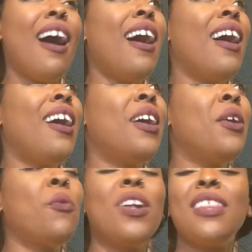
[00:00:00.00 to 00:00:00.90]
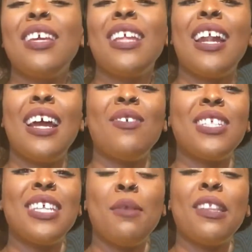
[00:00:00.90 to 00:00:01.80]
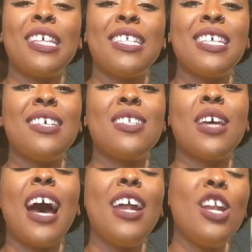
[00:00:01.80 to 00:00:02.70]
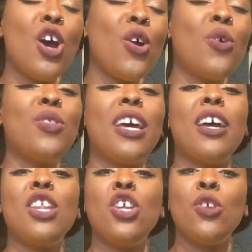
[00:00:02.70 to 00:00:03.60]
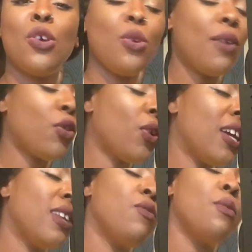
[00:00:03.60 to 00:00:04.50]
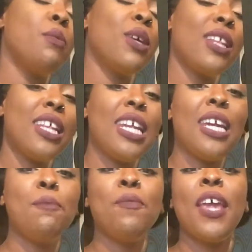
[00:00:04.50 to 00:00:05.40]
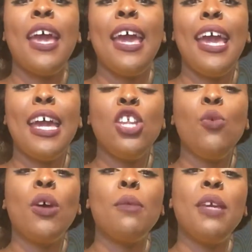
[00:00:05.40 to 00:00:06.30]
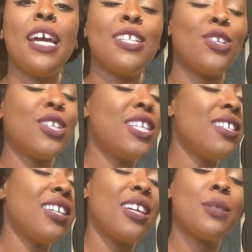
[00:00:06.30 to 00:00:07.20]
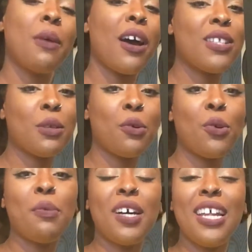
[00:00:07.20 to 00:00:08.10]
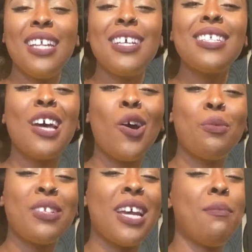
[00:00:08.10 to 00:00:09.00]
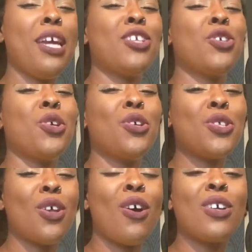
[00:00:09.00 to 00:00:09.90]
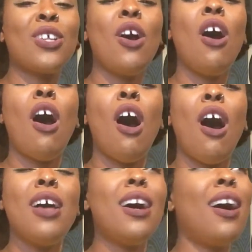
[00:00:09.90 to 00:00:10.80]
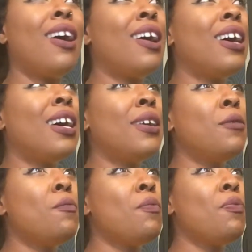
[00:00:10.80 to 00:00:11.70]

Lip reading: One thing that I have to say about this is I know that, you have creative ability and you want to be as artistic as possible, but it does help to make sure your songs are